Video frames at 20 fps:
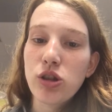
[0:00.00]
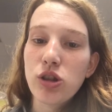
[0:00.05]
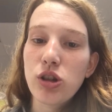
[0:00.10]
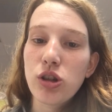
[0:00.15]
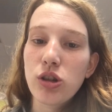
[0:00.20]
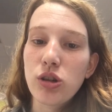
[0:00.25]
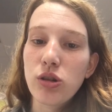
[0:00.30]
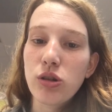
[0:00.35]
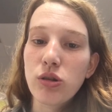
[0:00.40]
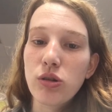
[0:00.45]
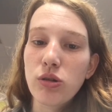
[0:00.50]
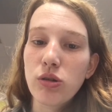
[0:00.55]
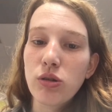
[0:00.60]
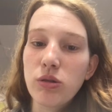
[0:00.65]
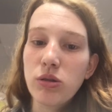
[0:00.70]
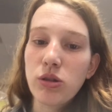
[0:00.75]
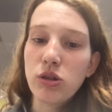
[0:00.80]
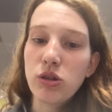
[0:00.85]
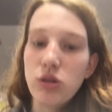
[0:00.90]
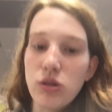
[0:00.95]

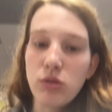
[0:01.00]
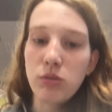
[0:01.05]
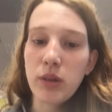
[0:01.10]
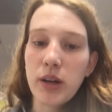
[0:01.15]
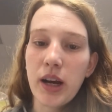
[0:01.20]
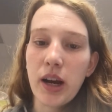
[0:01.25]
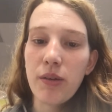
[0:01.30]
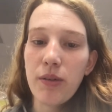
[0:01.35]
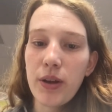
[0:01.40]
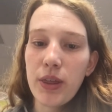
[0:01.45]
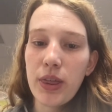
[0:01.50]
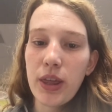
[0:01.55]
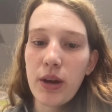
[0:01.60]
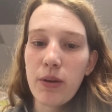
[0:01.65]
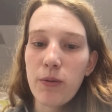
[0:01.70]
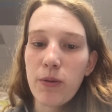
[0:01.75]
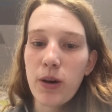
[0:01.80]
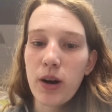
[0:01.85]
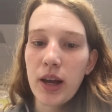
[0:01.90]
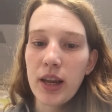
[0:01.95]
to do whatever they
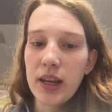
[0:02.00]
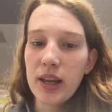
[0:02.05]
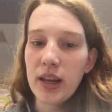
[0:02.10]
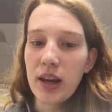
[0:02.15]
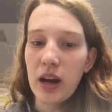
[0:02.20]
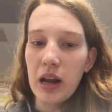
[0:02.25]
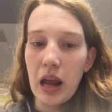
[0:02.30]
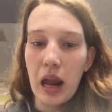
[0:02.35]
want